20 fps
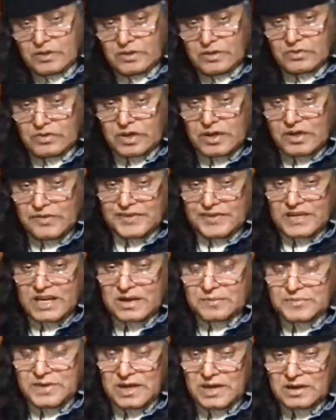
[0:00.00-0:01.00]
So if it
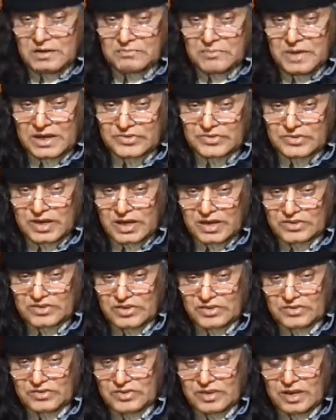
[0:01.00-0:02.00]
had been mixed sex
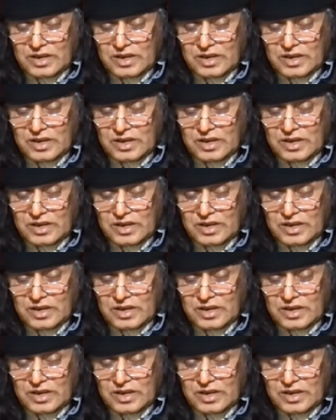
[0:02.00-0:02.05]
since